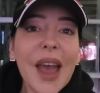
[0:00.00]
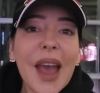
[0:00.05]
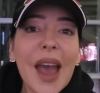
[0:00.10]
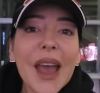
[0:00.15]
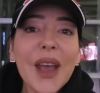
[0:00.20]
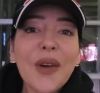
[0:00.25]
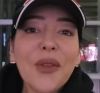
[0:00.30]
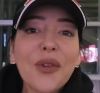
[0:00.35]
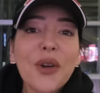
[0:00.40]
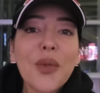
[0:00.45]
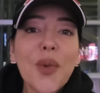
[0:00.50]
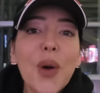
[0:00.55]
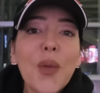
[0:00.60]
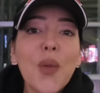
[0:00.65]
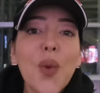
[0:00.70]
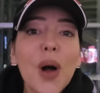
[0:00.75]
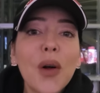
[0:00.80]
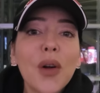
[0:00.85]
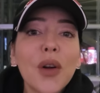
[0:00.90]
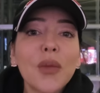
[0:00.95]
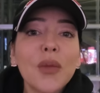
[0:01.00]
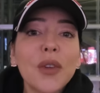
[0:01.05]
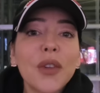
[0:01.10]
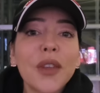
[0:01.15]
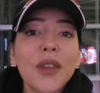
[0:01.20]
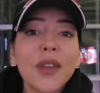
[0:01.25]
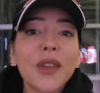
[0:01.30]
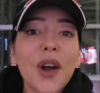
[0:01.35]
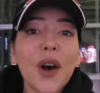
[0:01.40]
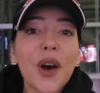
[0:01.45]
Hey everyone, welcome to
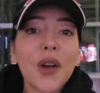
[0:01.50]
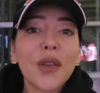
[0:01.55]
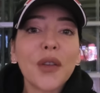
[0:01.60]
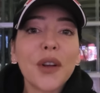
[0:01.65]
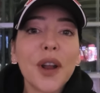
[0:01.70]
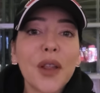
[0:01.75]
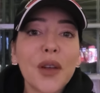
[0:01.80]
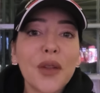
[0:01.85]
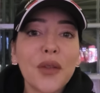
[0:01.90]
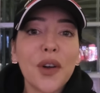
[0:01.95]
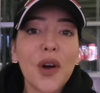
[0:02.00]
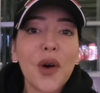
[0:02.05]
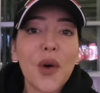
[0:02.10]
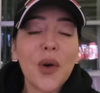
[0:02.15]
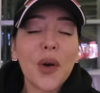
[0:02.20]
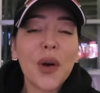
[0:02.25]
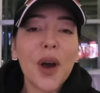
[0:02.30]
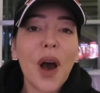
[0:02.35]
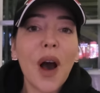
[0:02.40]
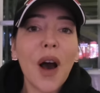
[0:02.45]
the start of another vlog.